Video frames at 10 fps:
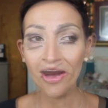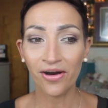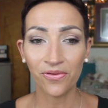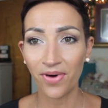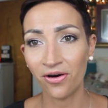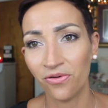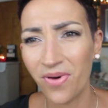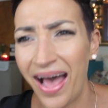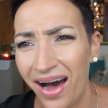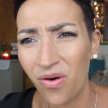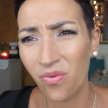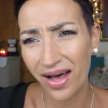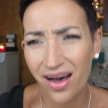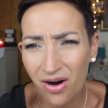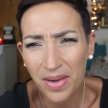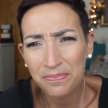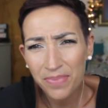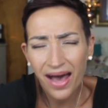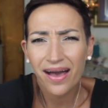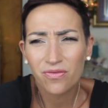Oh, ow. Oh, my
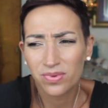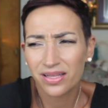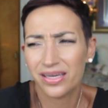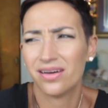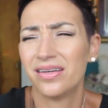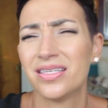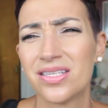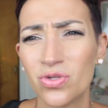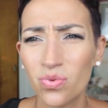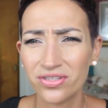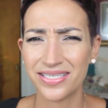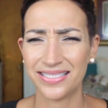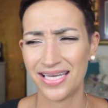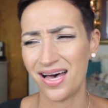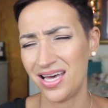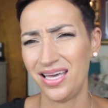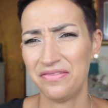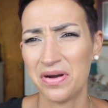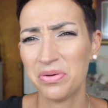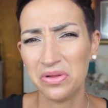back really is sore today
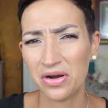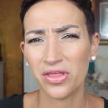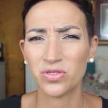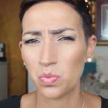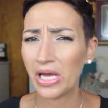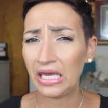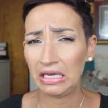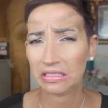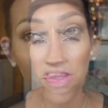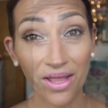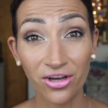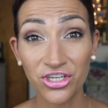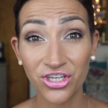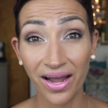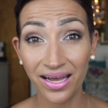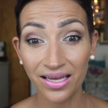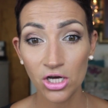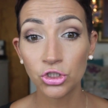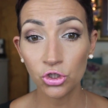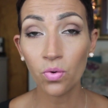from pulling all those wings. Do I look shiny?
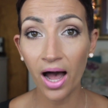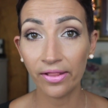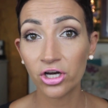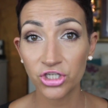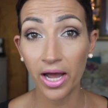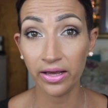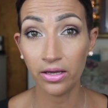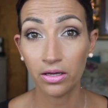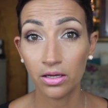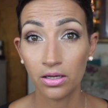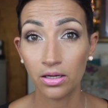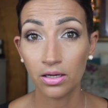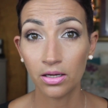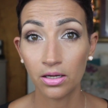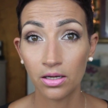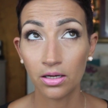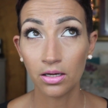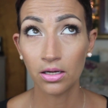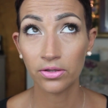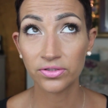Do I look shiny?
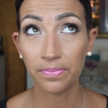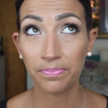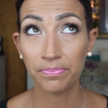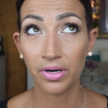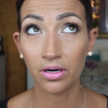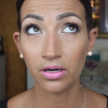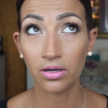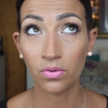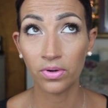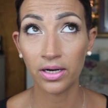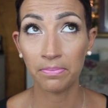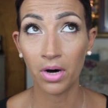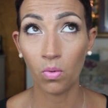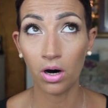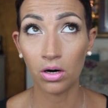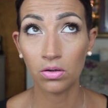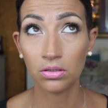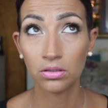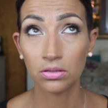There's a bug on my wall.